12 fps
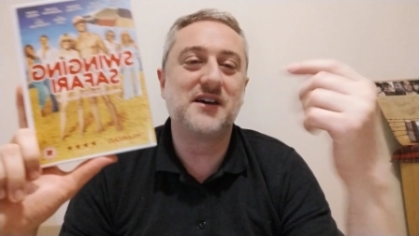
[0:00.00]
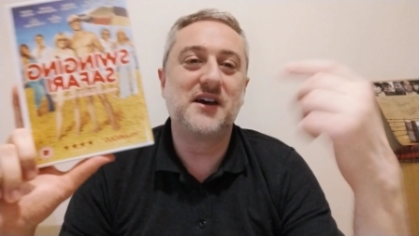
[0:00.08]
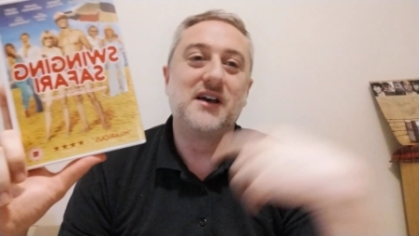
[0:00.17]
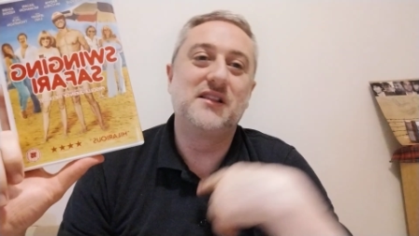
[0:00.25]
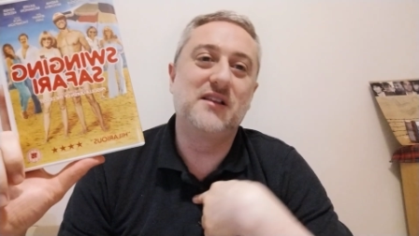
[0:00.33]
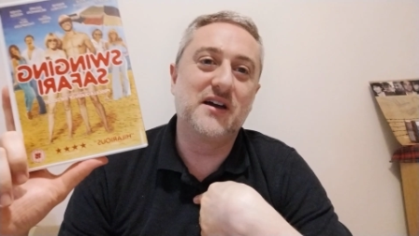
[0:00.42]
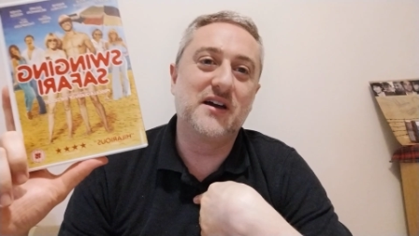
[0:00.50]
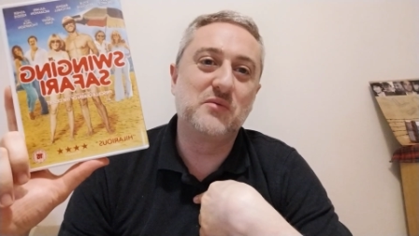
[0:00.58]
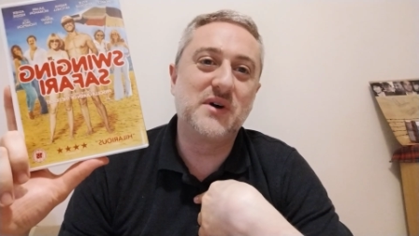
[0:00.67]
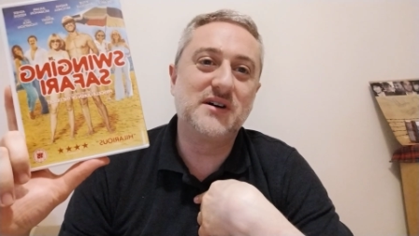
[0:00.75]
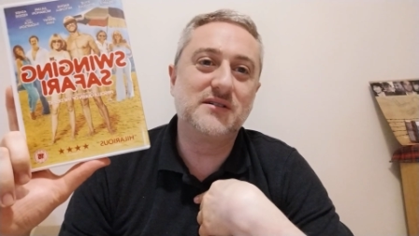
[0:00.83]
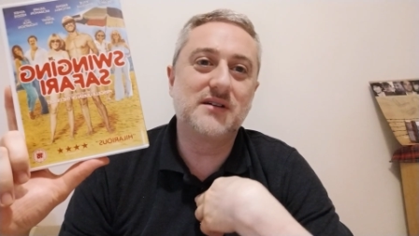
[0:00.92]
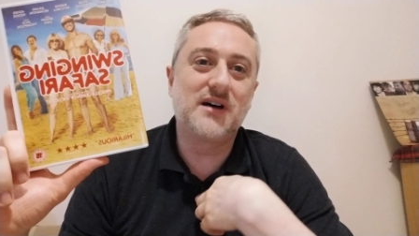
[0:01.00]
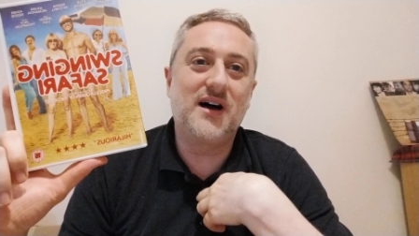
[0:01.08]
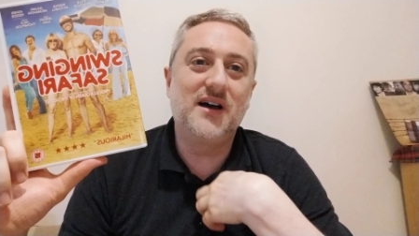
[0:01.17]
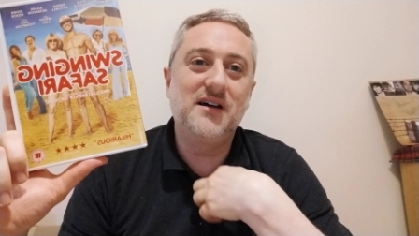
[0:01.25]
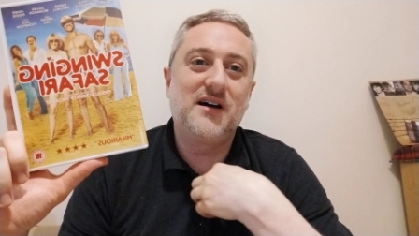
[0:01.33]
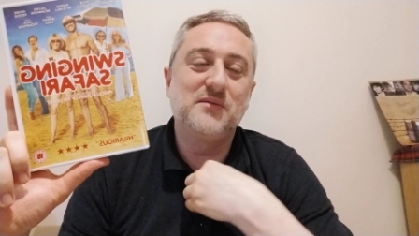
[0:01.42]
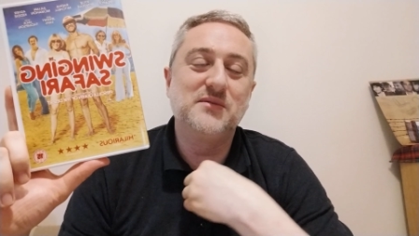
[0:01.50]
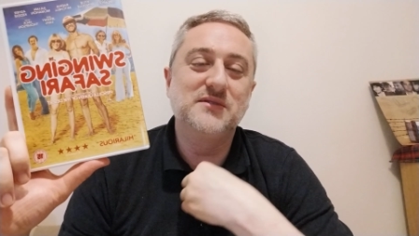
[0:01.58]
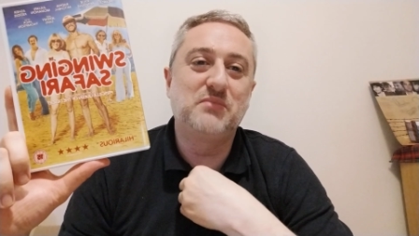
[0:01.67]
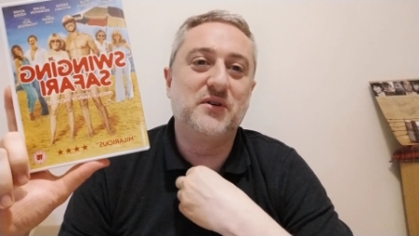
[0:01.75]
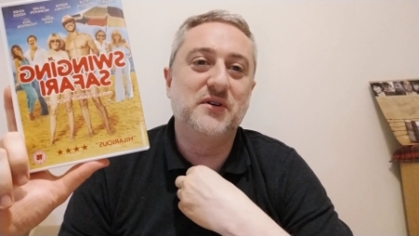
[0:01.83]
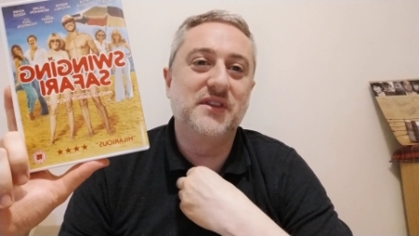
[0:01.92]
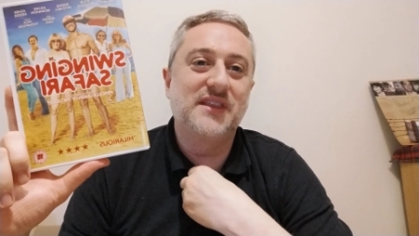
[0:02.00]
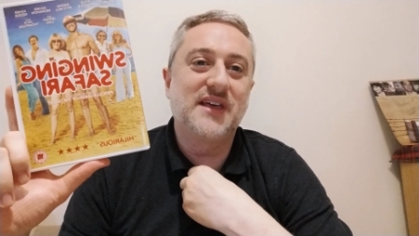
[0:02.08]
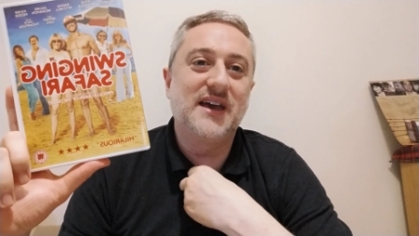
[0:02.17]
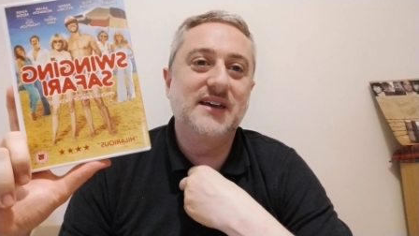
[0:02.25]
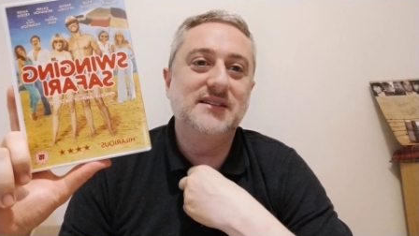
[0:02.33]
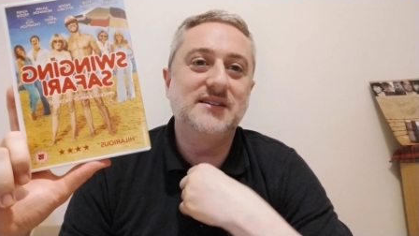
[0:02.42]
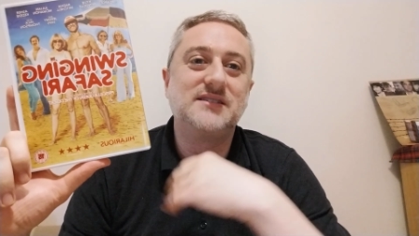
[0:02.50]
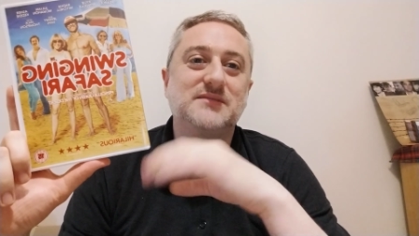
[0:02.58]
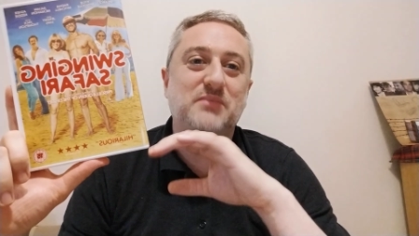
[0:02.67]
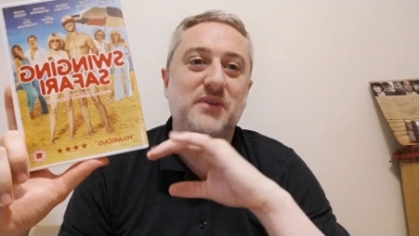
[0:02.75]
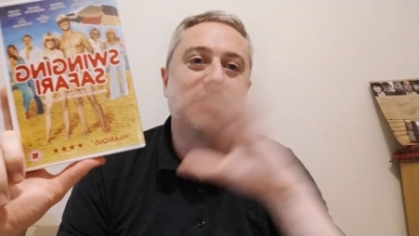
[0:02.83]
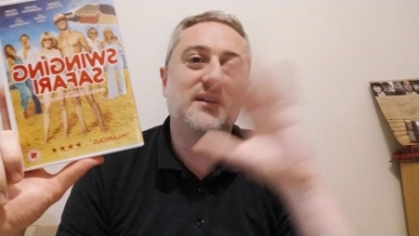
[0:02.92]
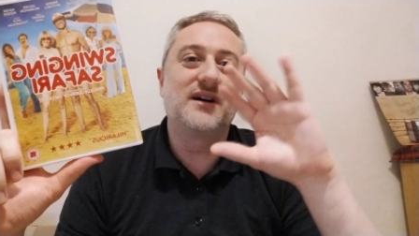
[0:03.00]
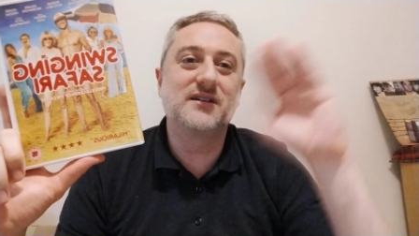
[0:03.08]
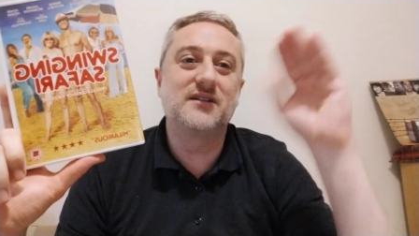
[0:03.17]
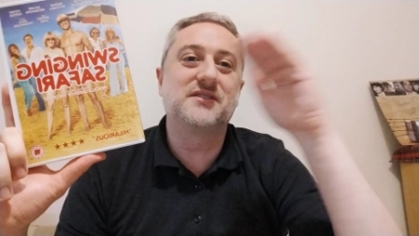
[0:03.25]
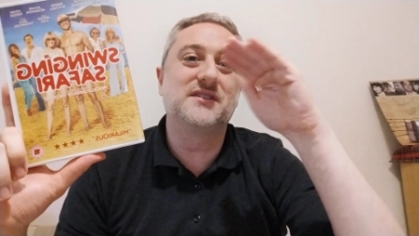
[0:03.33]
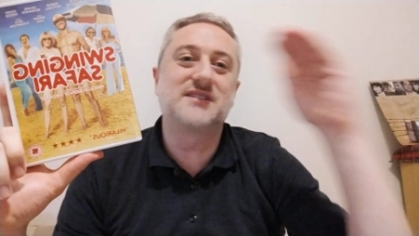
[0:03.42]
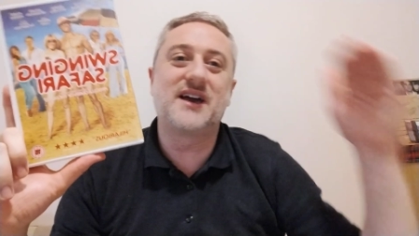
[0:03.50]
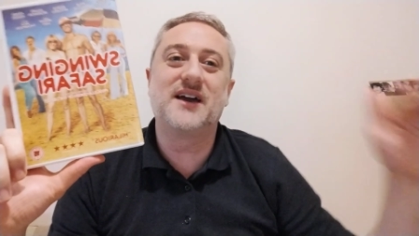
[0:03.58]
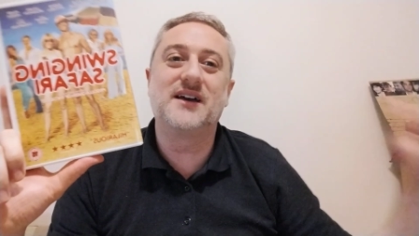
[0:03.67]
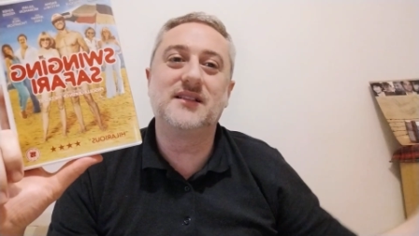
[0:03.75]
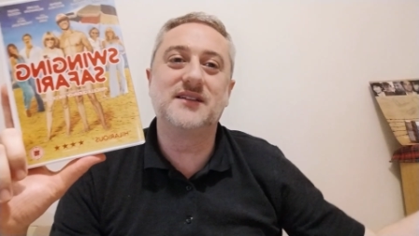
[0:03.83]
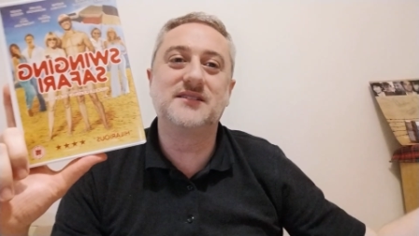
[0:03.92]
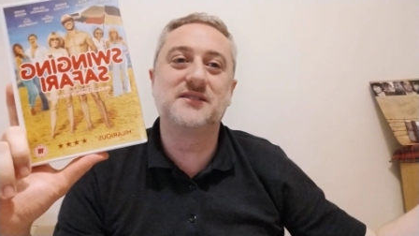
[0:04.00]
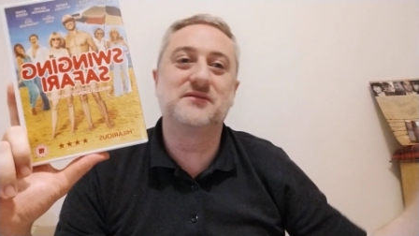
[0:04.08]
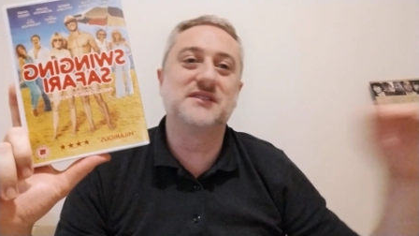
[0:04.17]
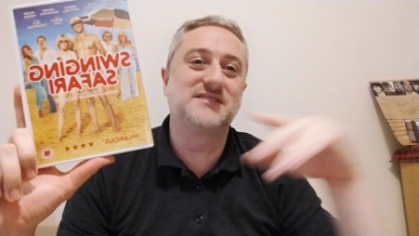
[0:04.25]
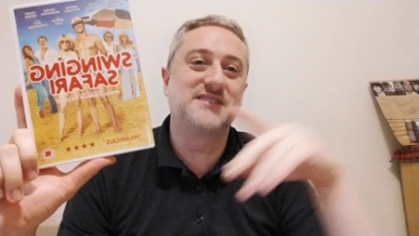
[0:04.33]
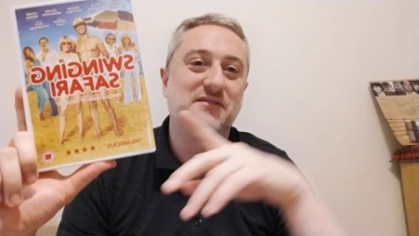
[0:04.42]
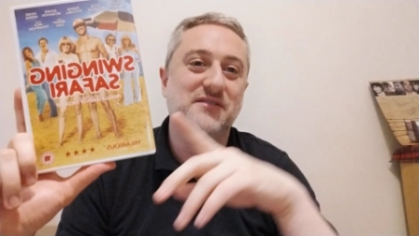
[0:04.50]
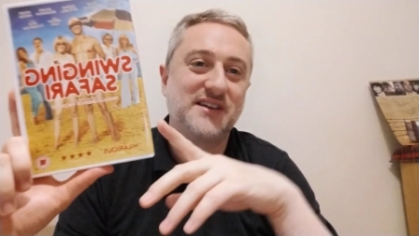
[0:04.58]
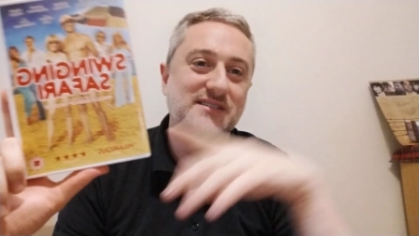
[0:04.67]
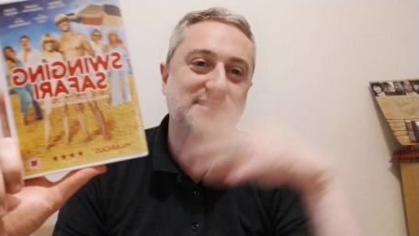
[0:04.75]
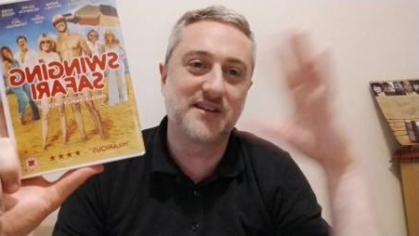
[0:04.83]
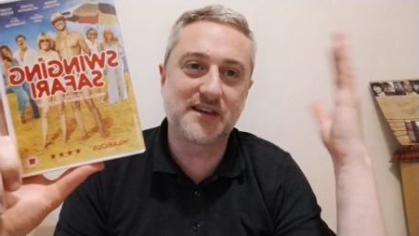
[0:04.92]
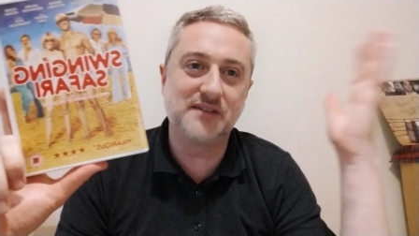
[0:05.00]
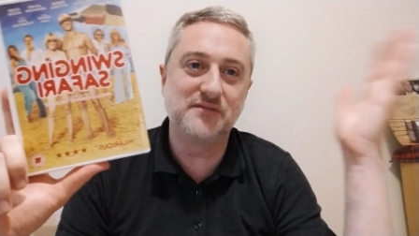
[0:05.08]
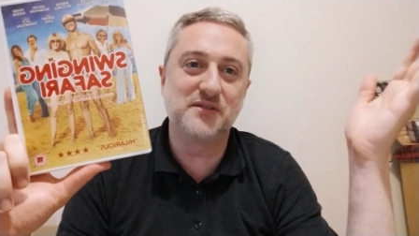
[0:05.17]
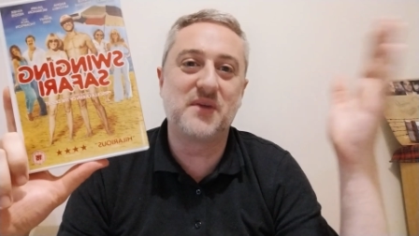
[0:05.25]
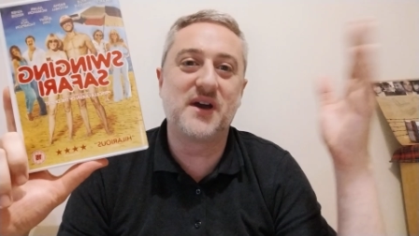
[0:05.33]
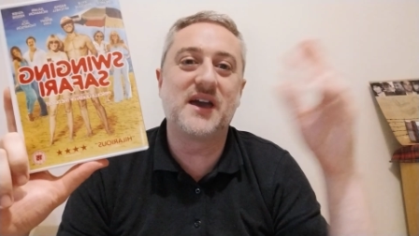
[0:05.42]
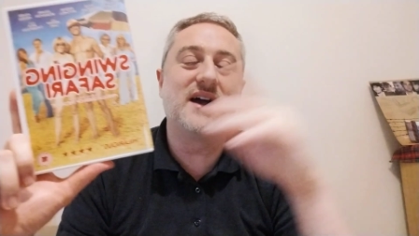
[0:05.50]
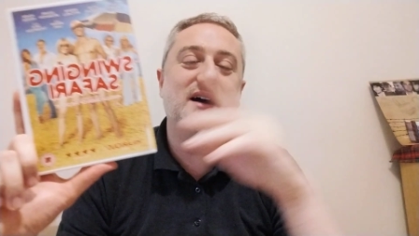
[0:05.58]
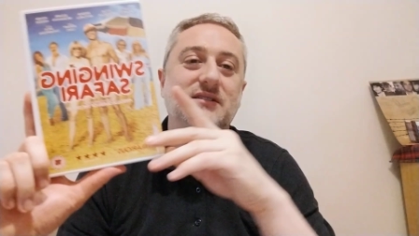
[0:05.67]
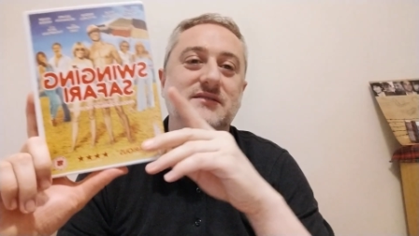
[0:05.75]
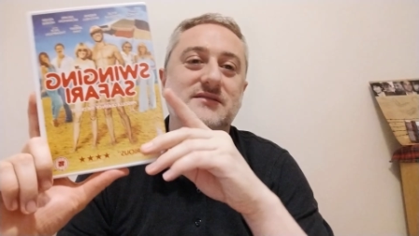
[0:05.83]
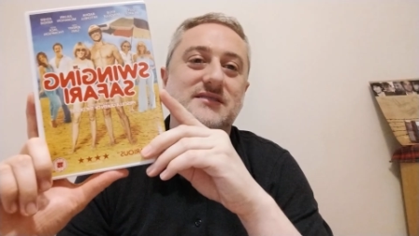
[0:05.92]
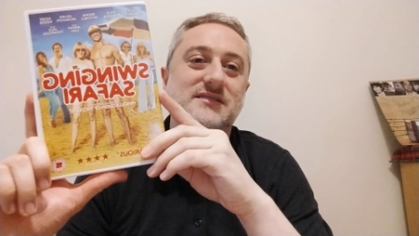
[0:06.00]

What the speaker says: I was born in the 80s, but I got the tail end of the 70s. Like, even my house